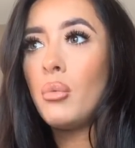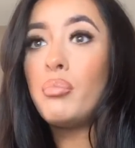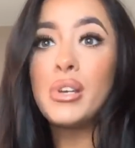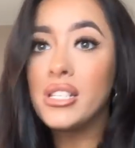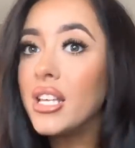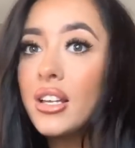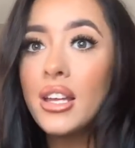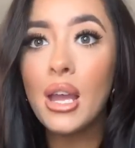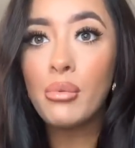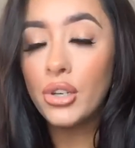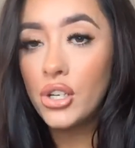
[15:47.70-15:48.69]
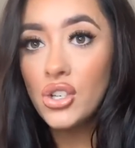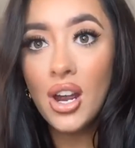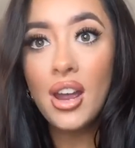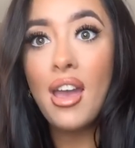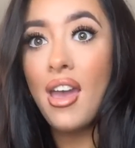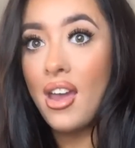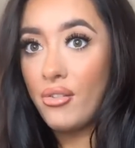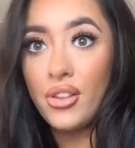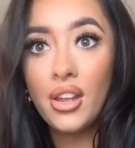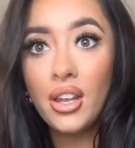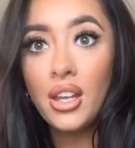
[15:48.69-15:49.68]
Basically, I'm going to try
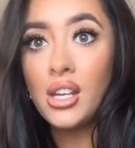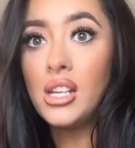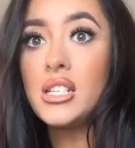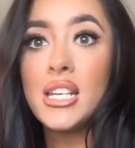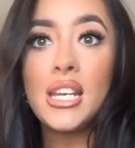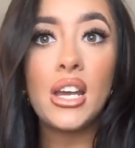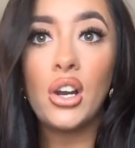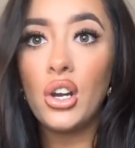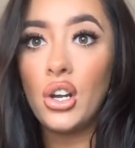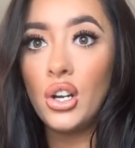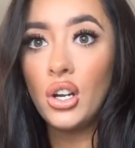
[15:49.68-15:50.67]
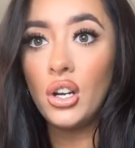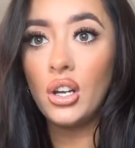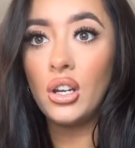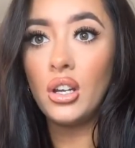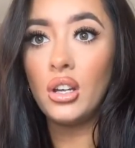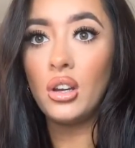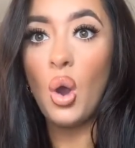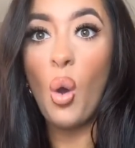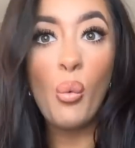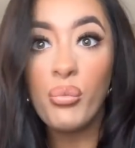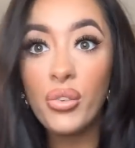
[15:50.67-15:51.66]
everything to get her,
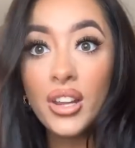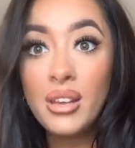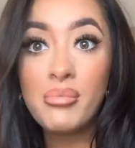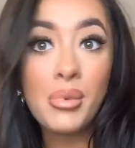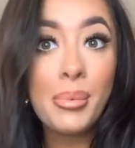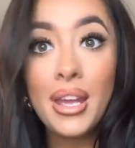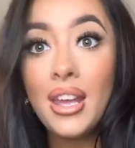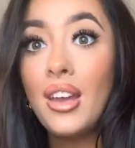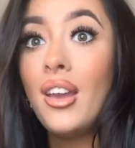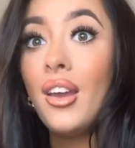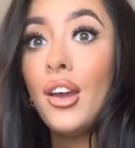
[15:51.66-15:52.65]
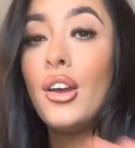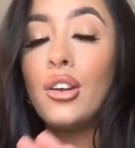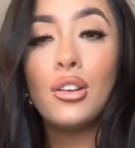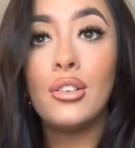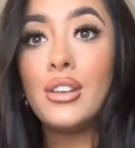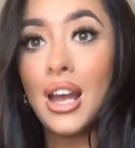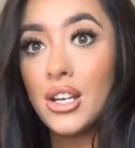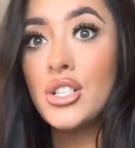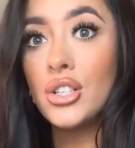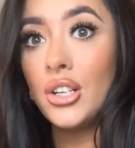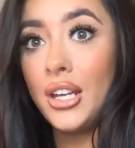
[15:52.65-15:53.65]
hopefully, maybe
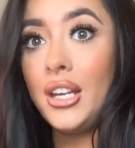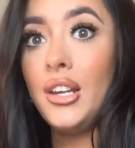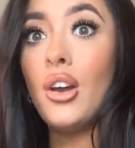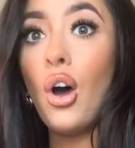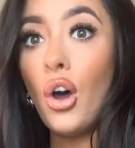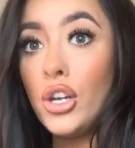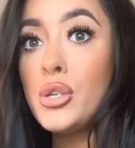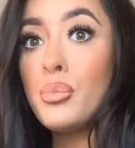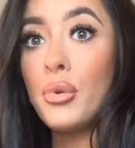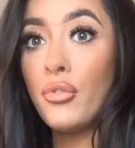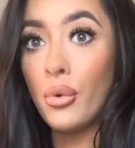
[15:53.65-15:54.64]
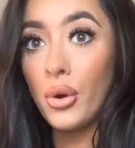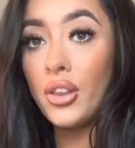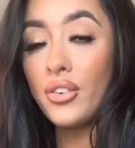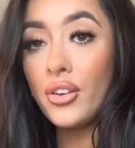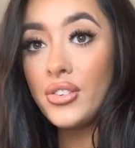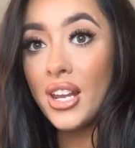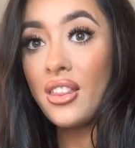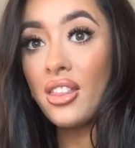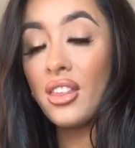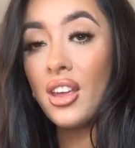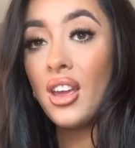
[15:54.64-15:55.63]
naturally out before the 15th.
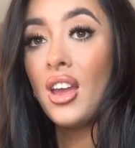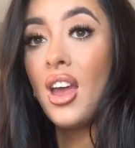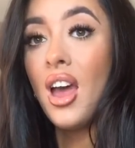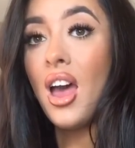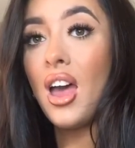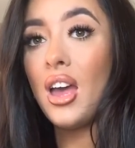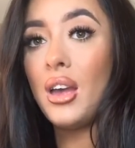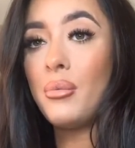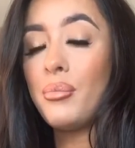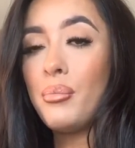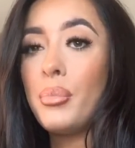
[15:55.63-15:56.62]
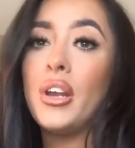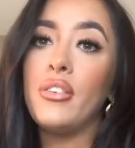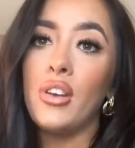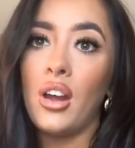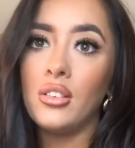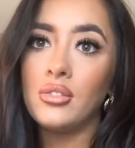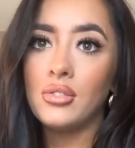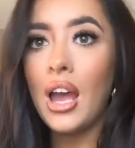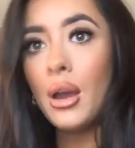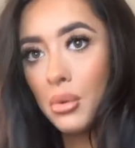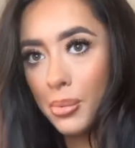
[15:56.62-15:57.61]
But if not,
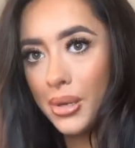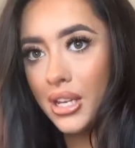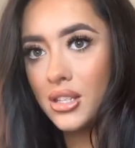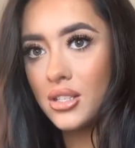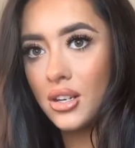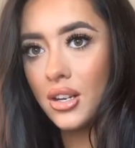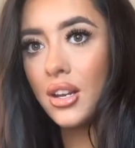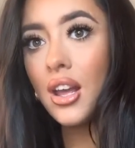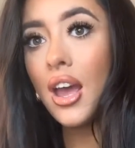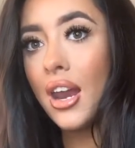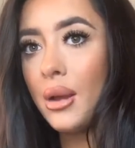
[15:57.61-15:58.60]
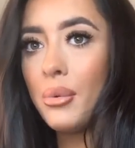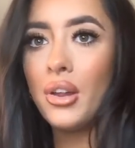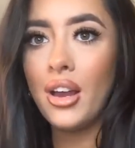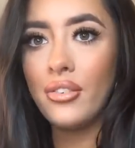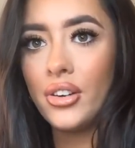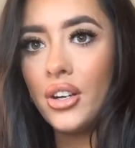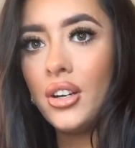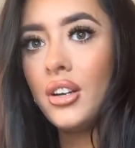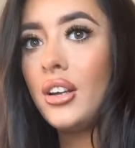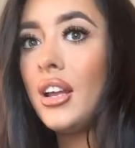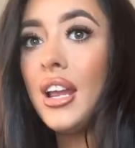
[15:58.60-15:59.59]
I will be getting started, and I will have her
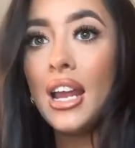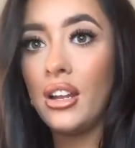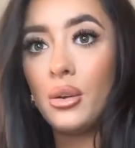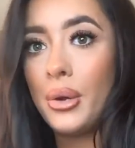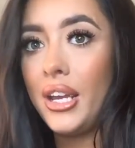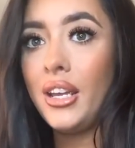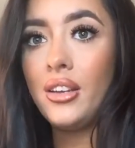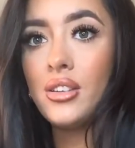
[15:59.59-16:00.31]
either way.